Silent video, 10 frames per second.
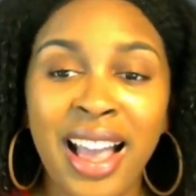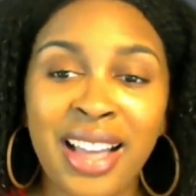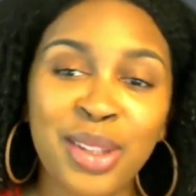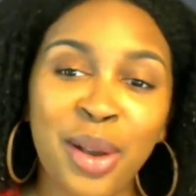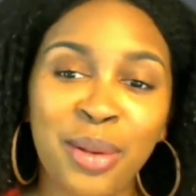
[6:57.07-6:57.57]

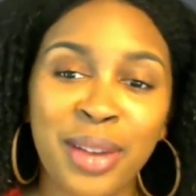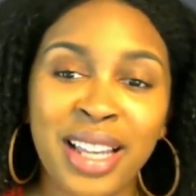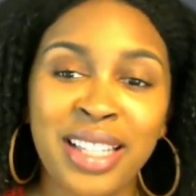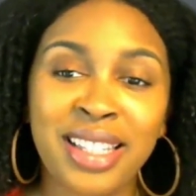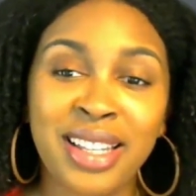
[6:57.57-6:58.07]
As
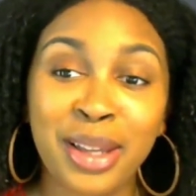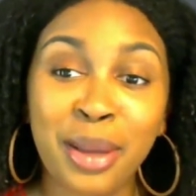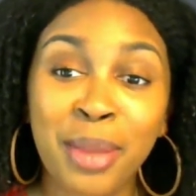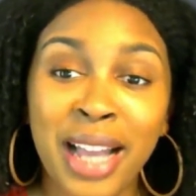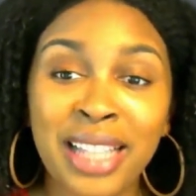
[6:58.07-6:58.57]
always, good
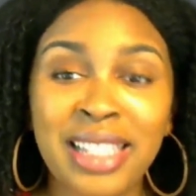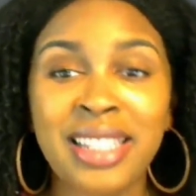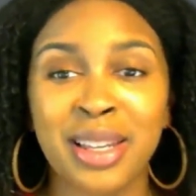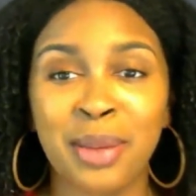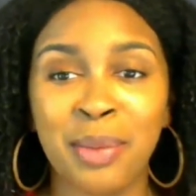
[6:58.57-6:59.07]
compliance
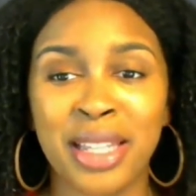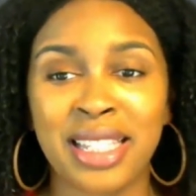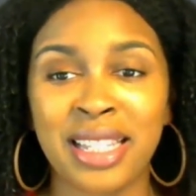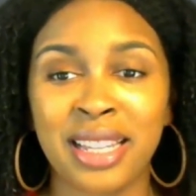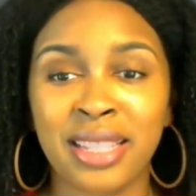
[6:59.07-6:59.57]
is good
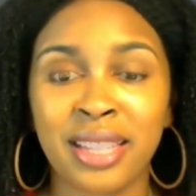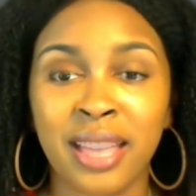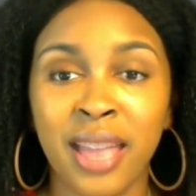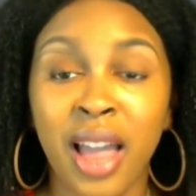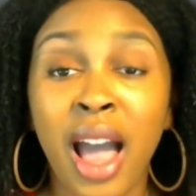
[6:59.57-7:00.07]
business.
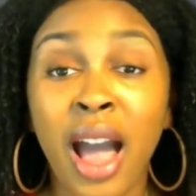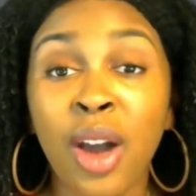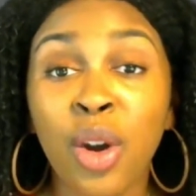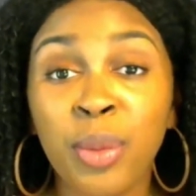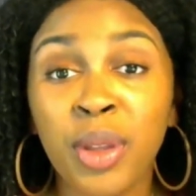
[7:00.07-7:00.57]
I
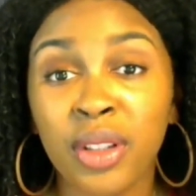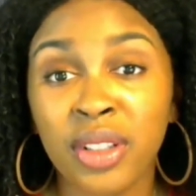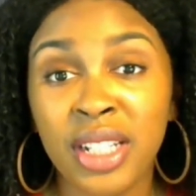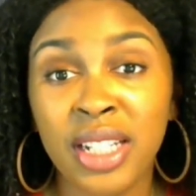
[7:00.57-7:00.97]
hope you learned